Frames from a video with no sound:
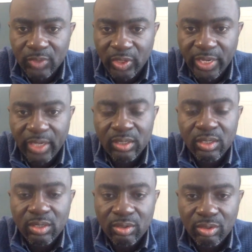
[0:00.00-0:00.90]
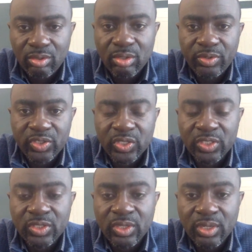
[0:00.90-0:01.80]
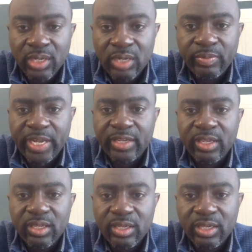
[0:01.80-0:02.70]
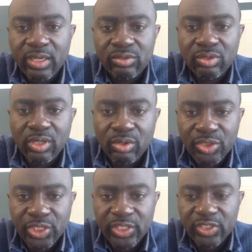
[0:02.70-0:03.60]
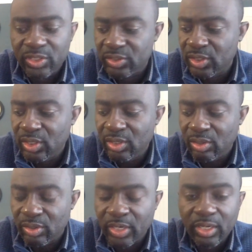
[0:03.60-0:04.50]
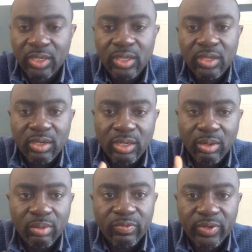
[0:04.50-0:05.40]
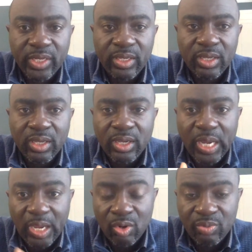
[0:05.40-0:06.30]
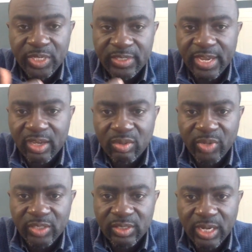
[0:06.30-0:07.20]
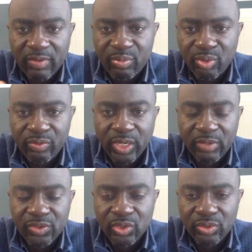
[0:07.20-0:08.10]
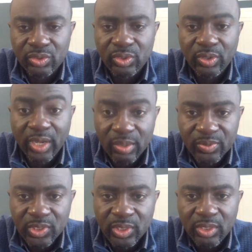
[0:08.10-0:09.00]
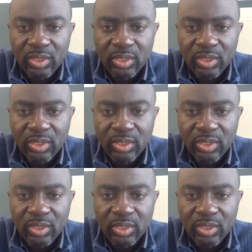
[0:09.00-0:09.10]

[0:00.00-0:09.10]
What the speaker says: Okay, go do your research, come back, get into negotiations. Okay, and hopefully, I hope the documents that I've shown to you helps.